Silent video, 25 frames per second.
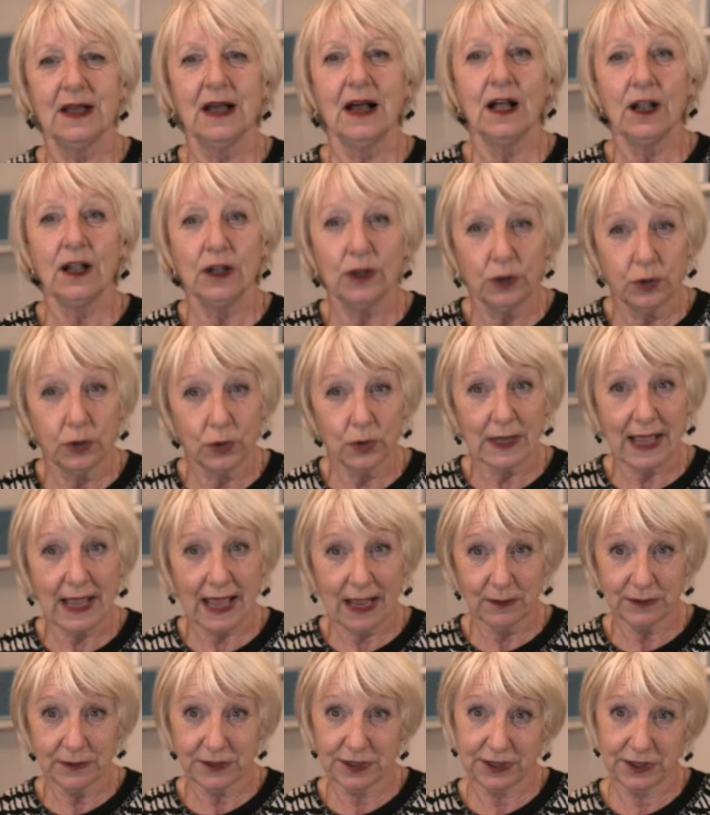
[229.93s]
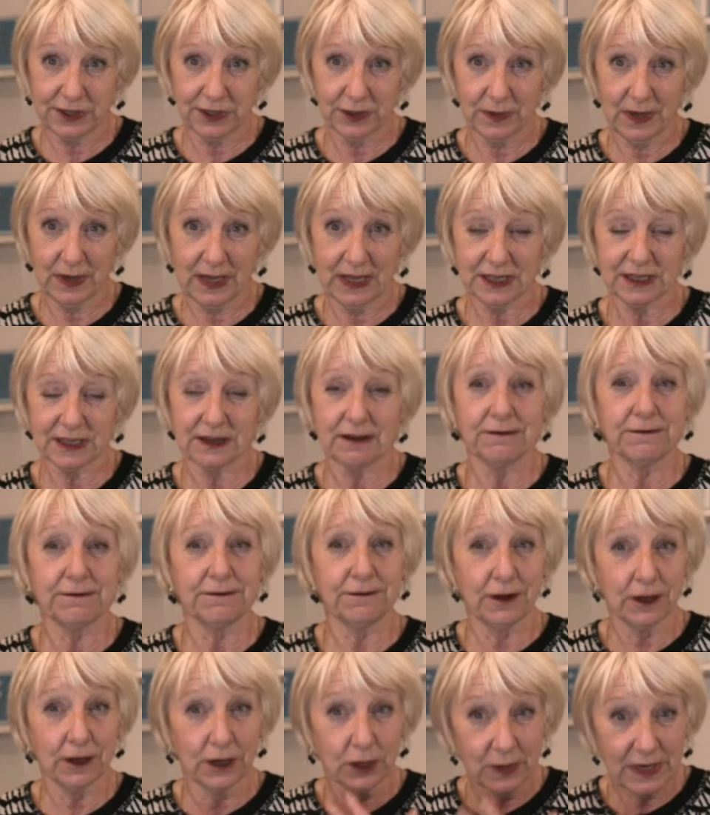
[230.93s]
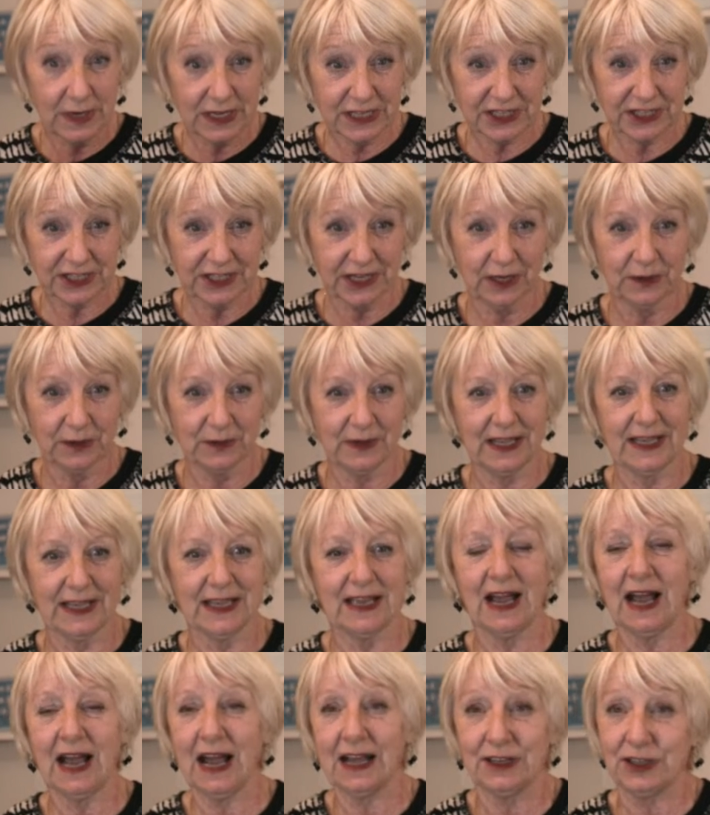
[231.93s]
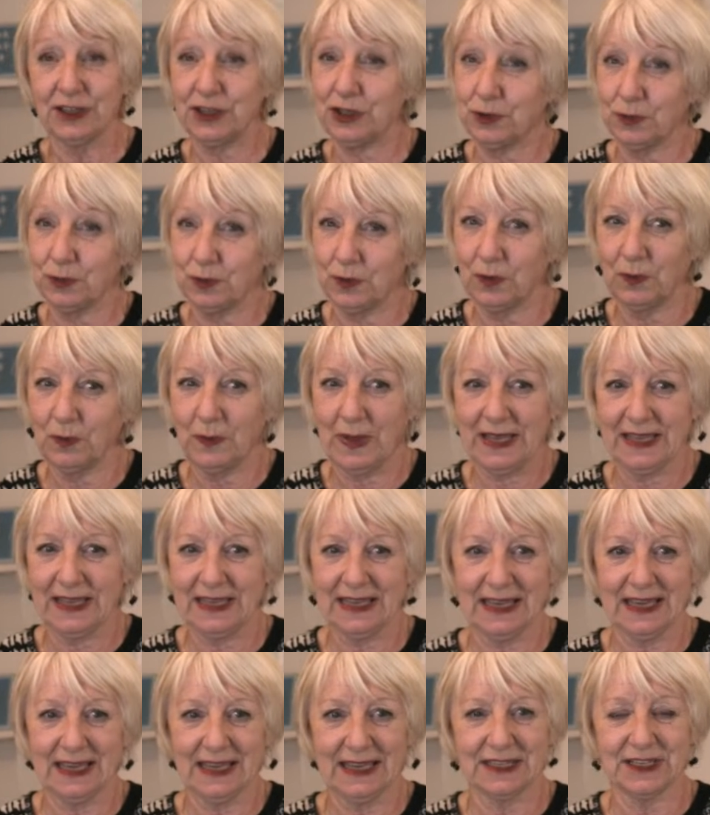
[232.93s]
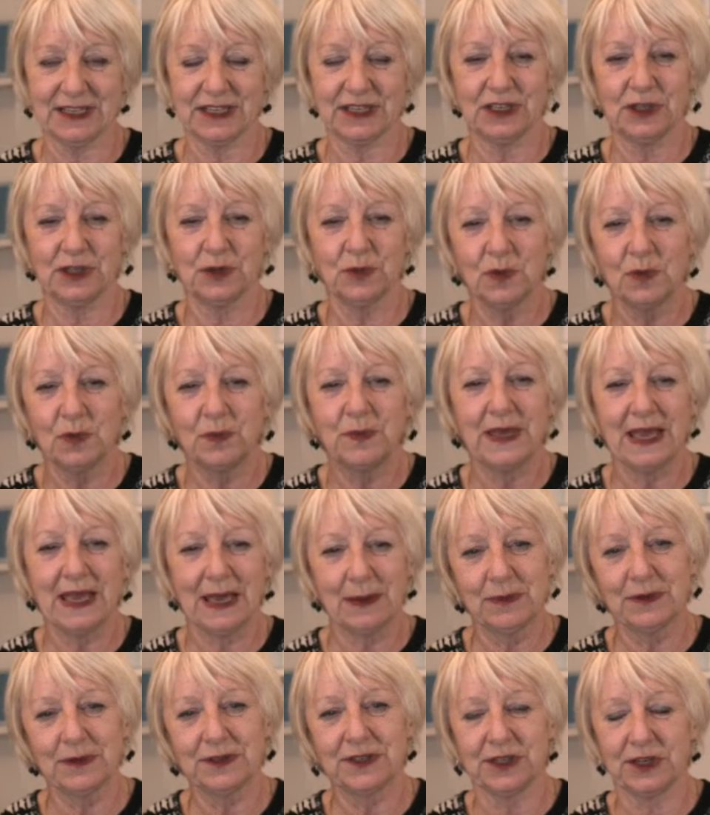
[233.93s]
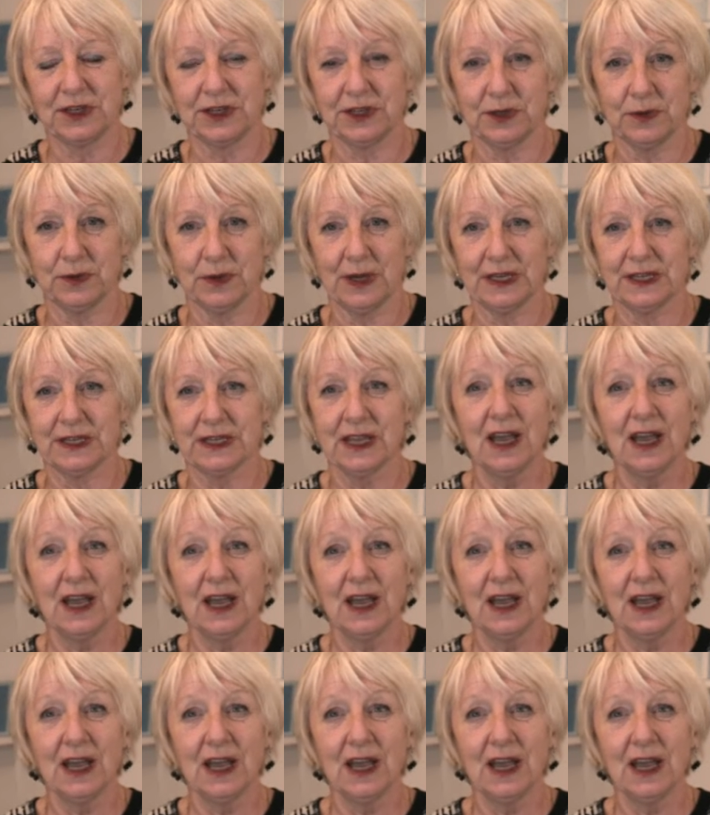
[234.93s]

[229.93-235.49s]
Look how to do it, follow it slowly, and you will make it. You will be able to do it.